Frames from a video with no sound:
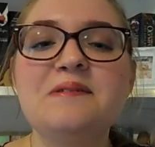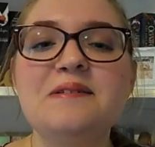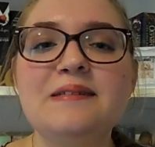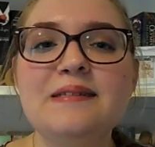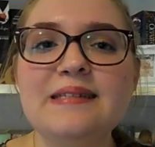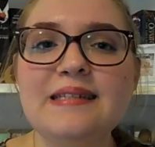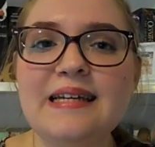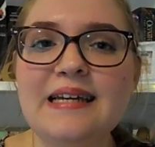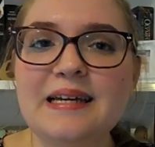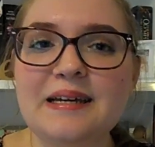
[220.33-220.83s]

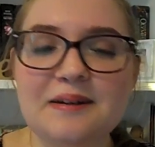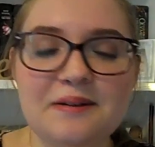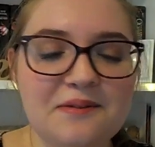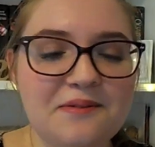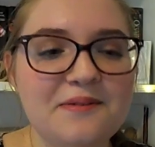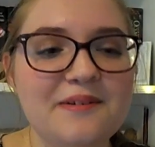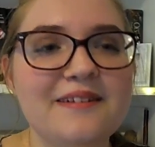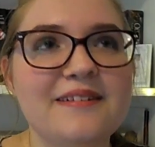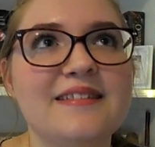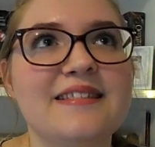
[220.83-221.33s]
we'll see.
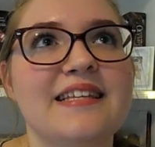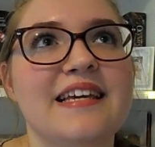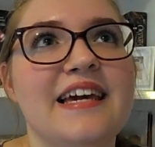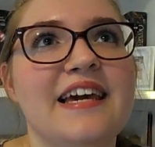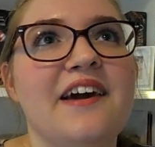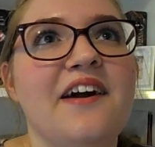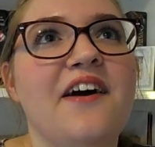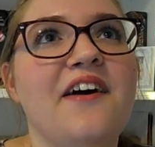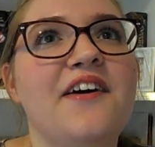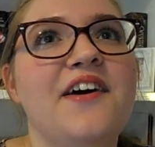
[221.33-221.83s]

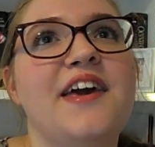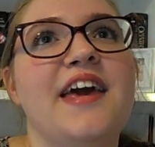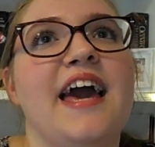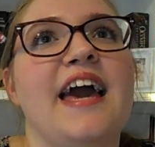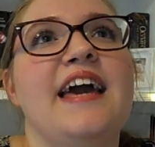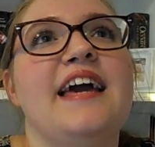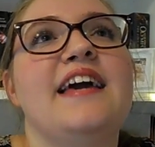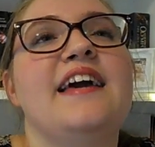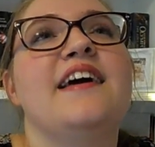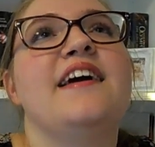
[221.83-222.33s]

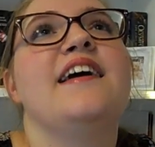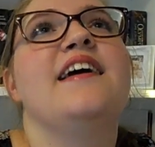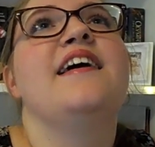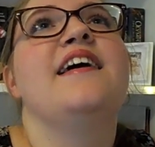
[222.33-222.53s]
Okay,